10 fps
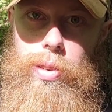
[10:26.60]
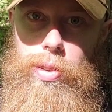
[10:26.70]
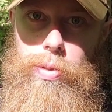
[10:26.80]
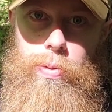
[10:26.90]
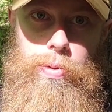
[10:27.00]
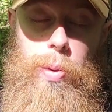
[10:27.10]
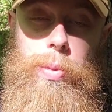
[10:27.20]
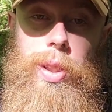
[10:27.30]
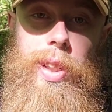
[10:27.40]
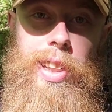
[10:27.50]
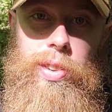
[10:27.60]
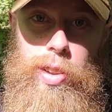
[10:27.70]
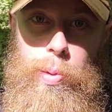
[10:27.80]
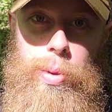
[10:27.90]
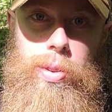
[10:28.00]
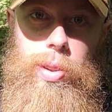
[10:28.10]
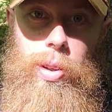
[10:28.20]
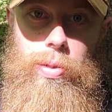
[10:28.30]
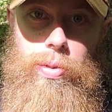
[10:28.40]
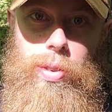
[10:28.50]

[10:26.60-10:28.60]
just from the landscape itself.